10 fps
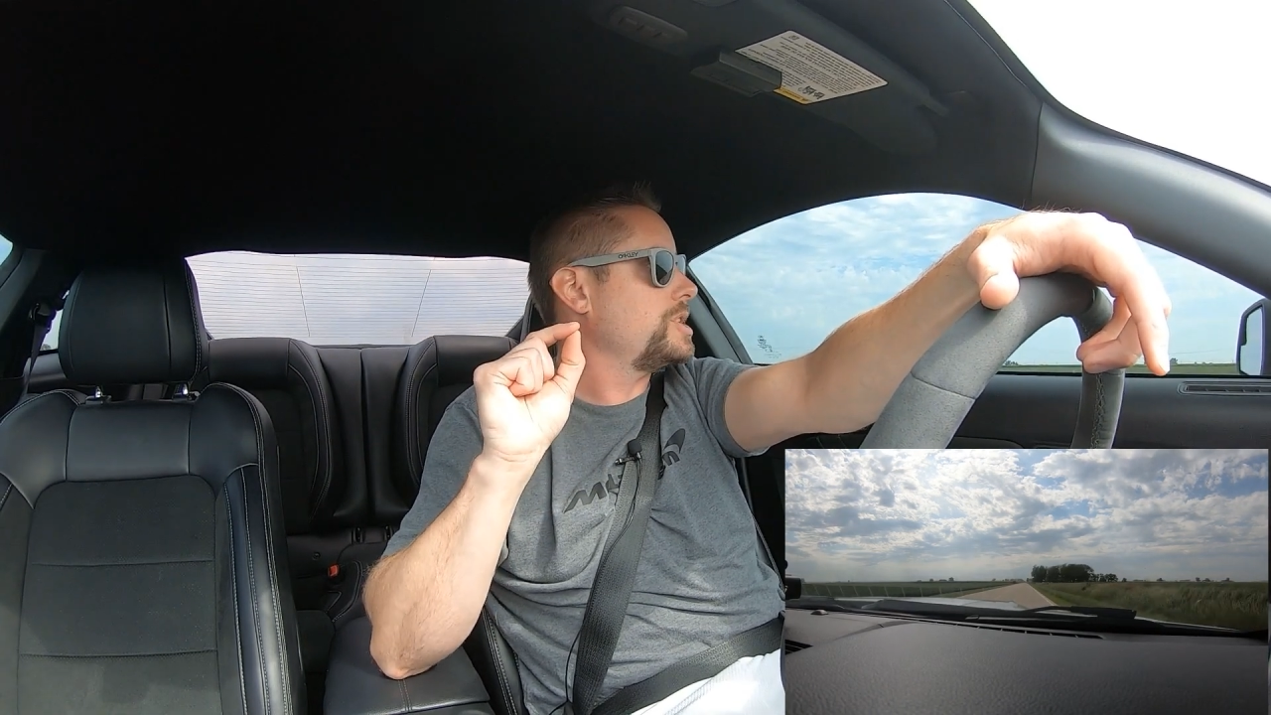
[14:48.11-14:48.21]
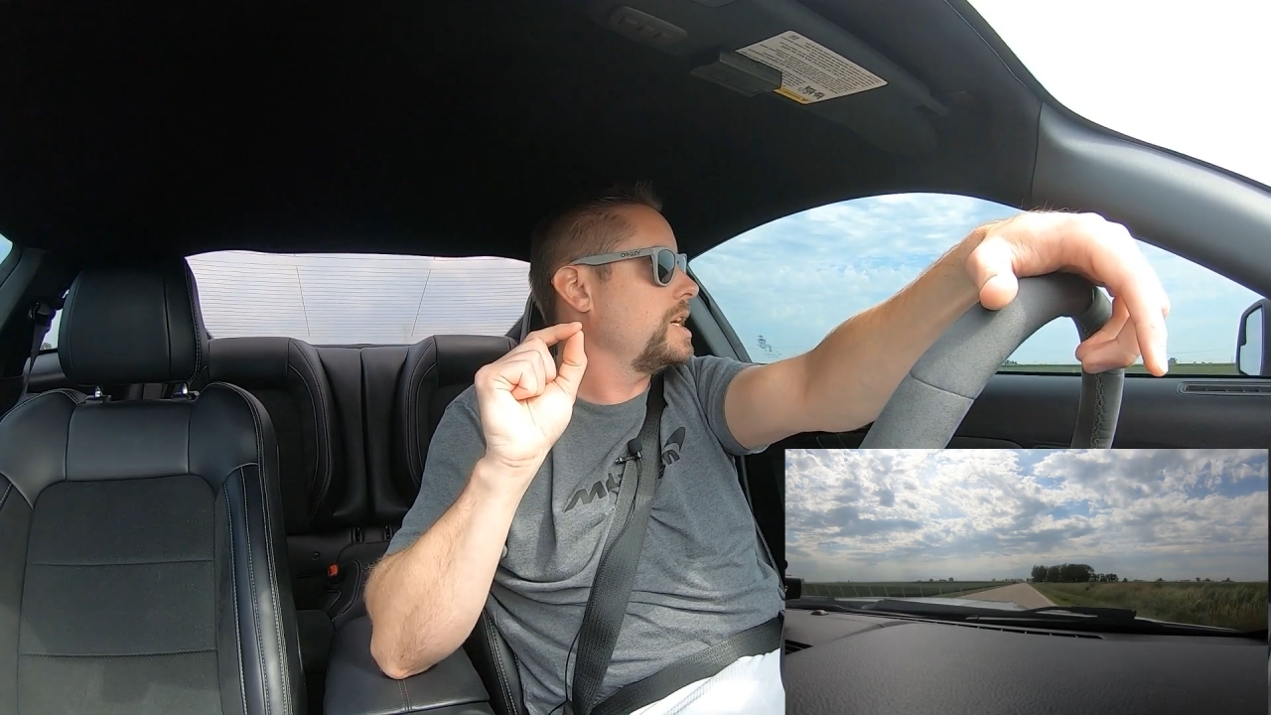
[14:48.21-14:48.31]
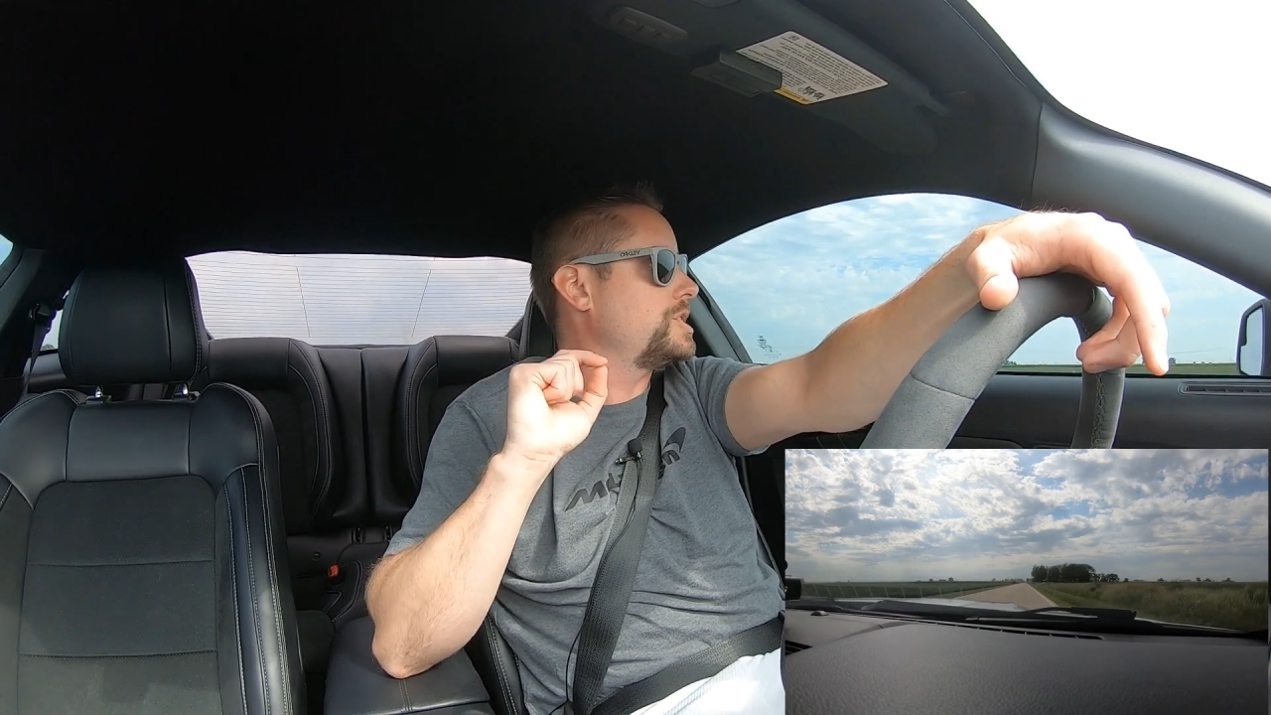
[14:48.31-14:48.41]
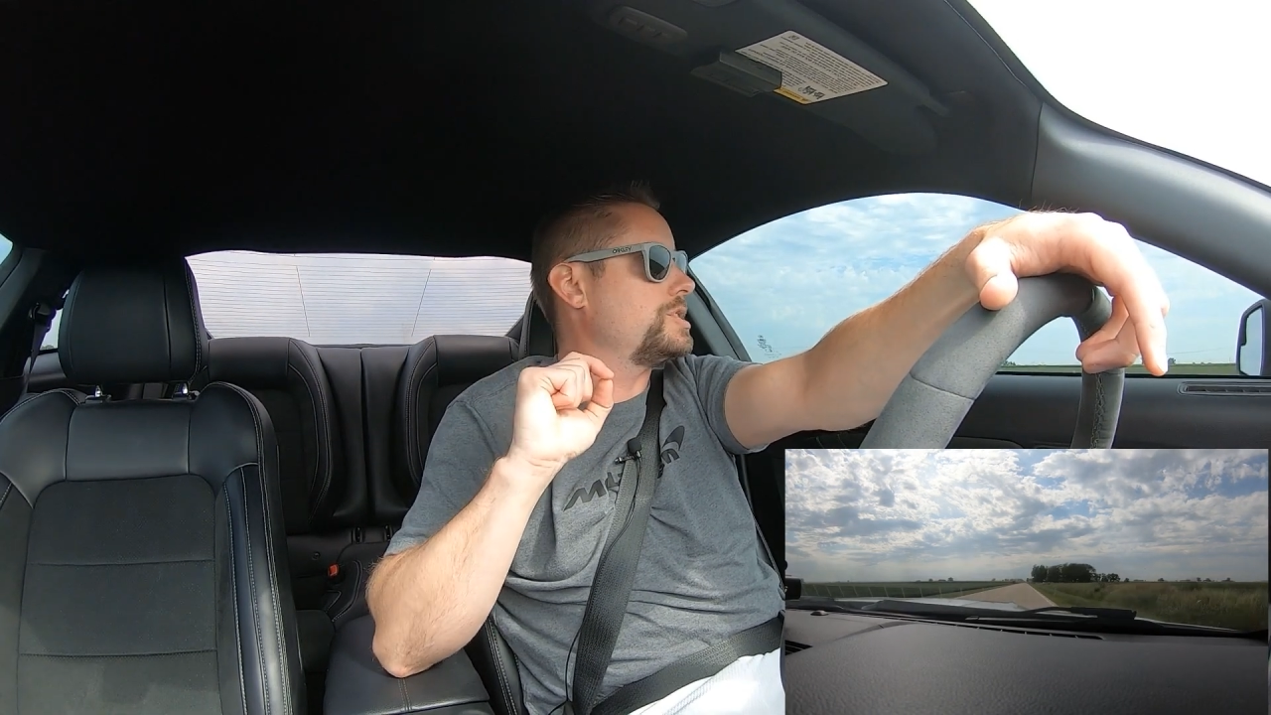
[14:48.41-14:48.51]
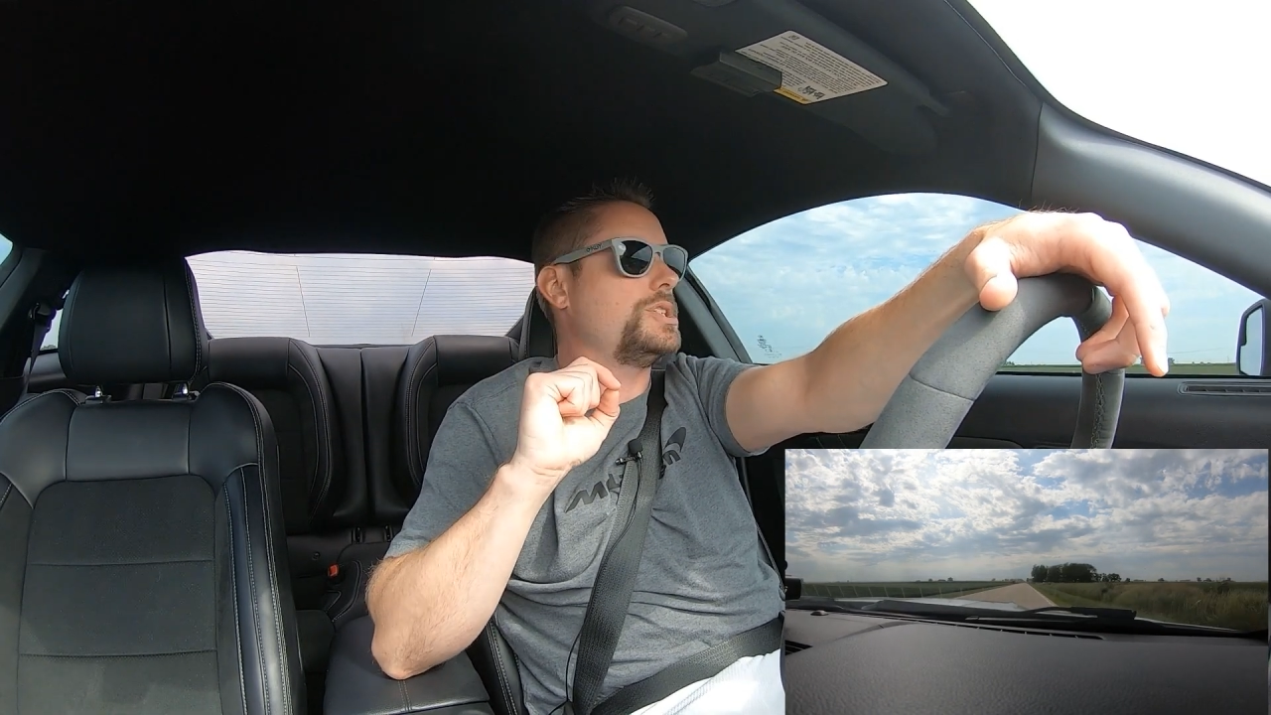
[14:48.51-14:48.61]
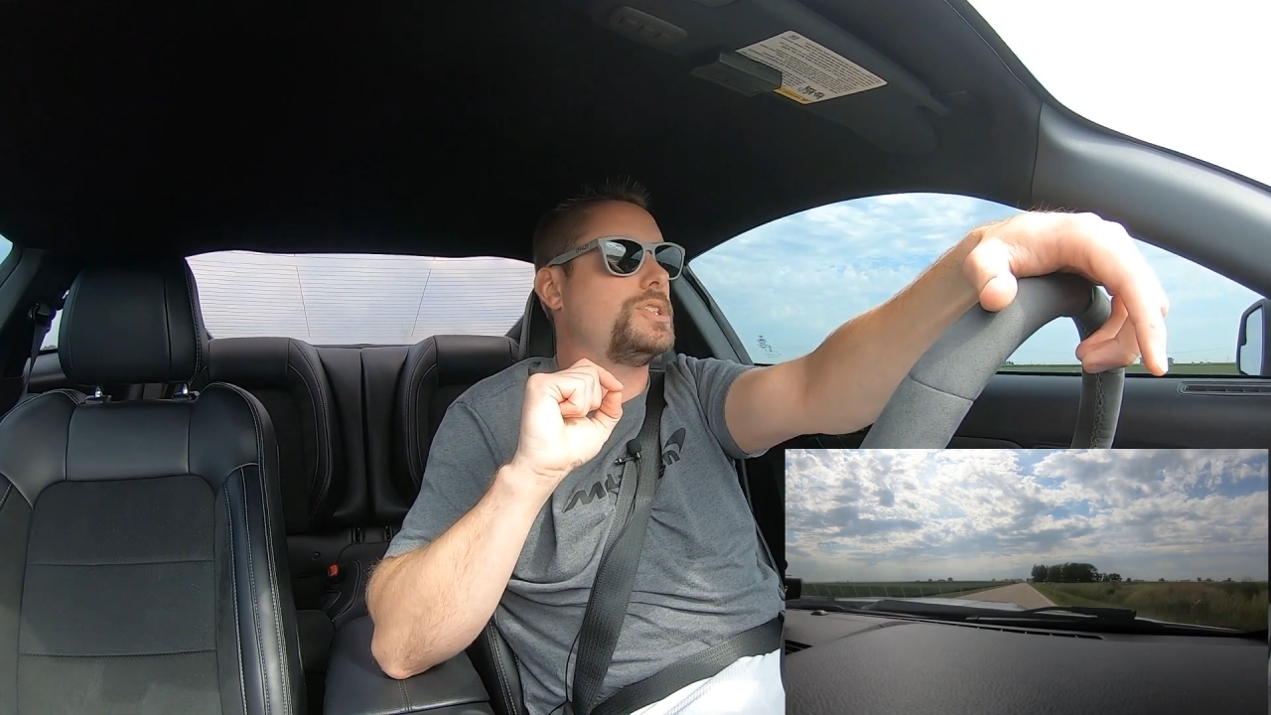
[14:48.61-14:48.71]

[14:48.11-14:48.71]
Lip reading: potentially